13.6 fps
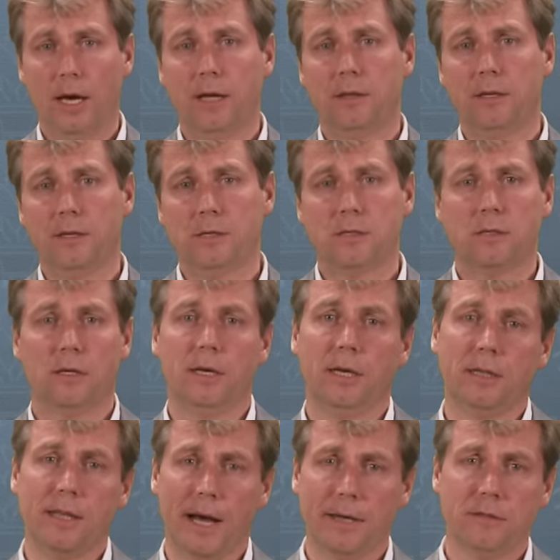And this
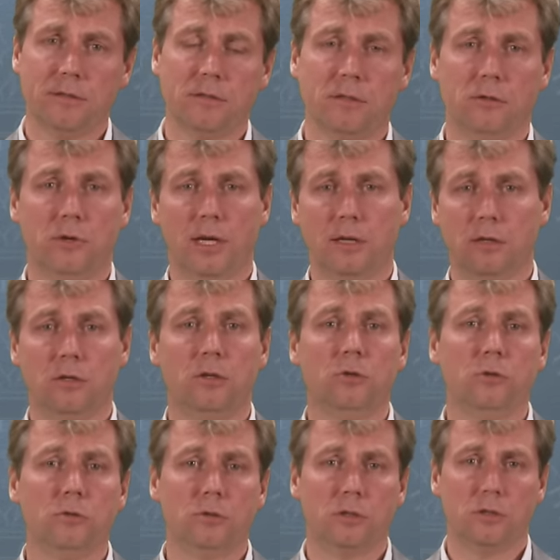ignited and created a
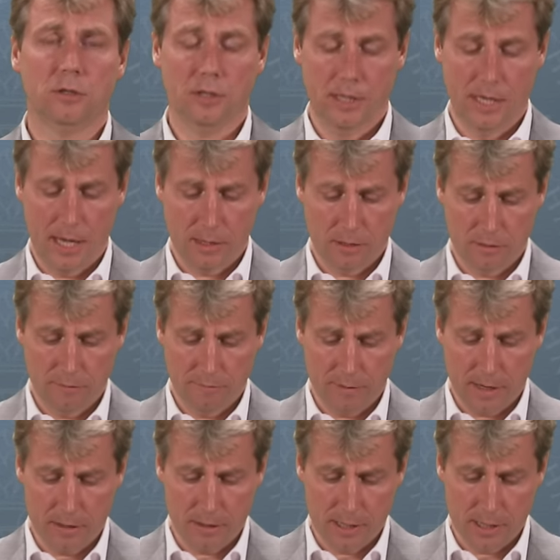huge
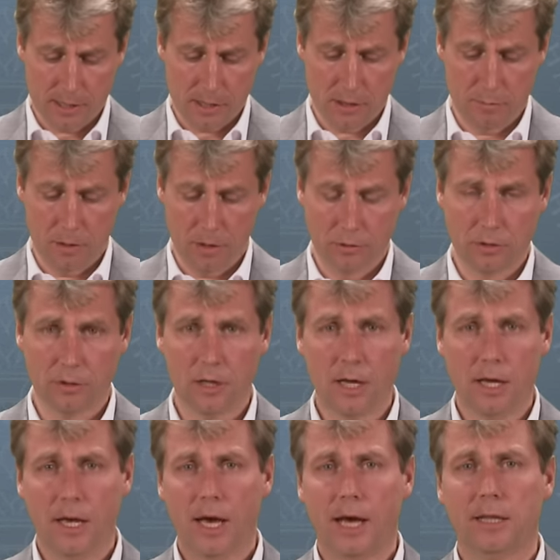gas explosion,
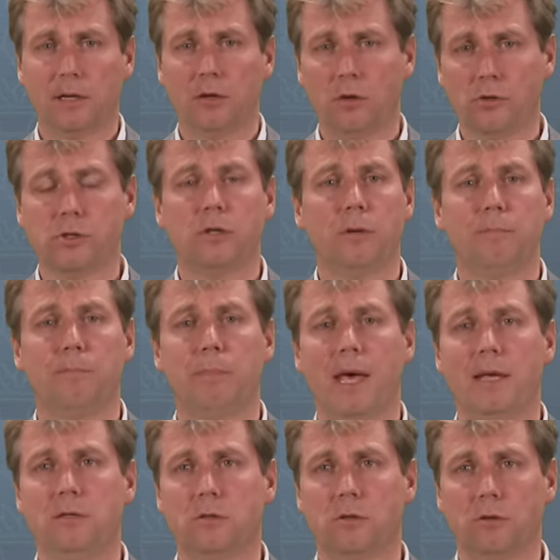and then also the
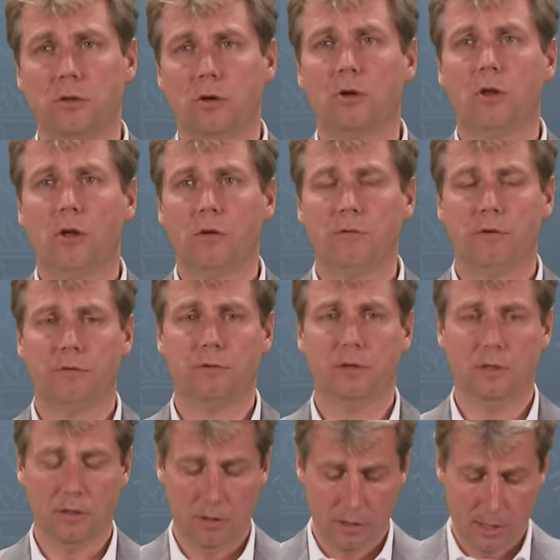paint on the cloth of
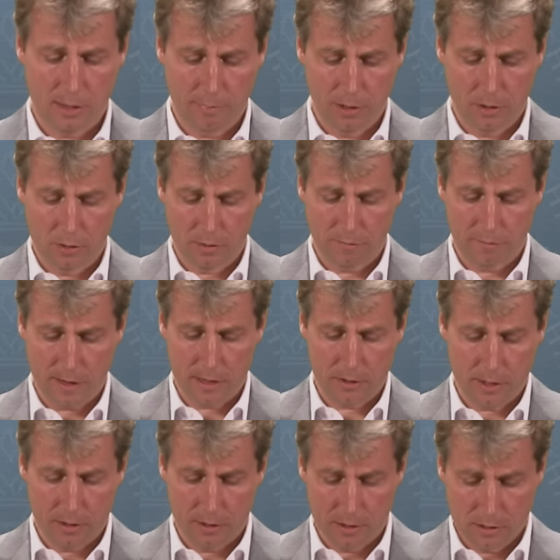the Zeppelin caught
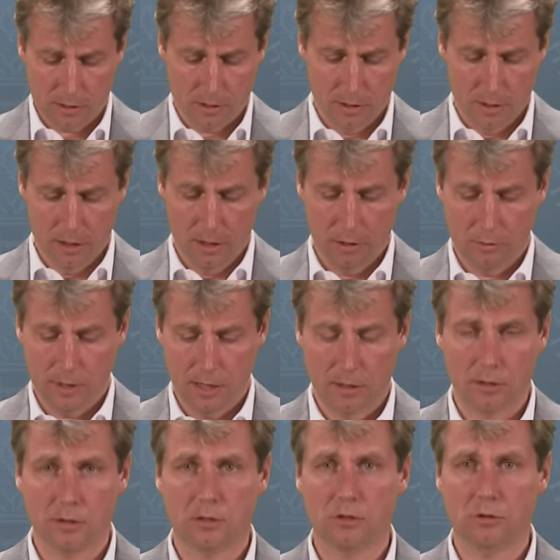fire, and this
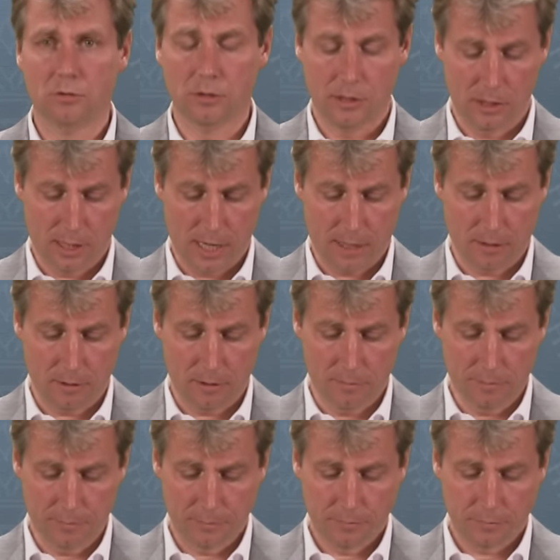created this huge disaster.